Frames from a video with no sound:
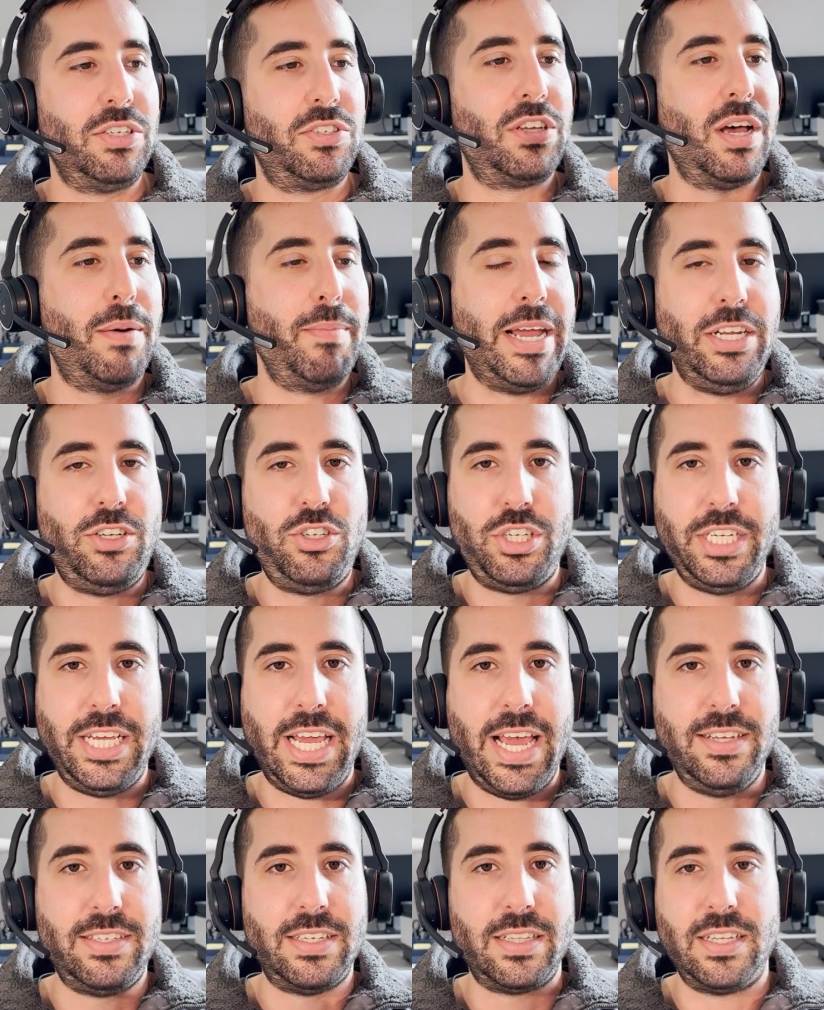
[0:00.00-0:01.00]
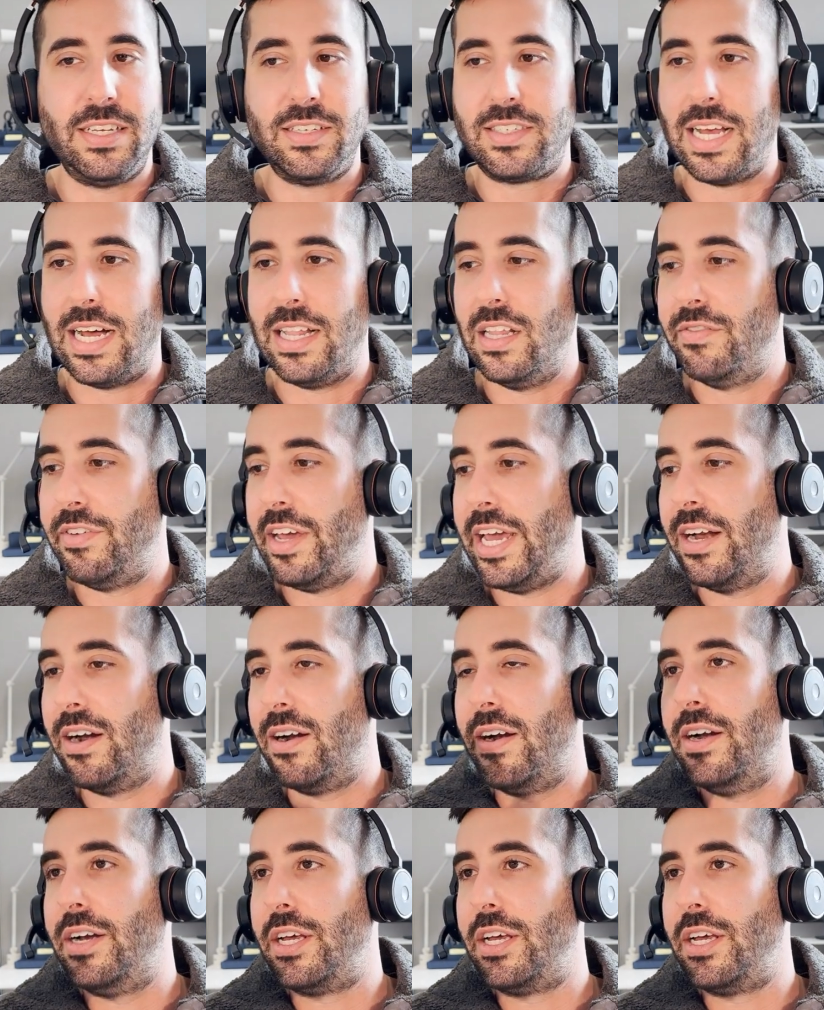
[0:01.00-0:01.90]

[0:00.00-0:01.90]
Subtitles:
some HTAs at this elevator,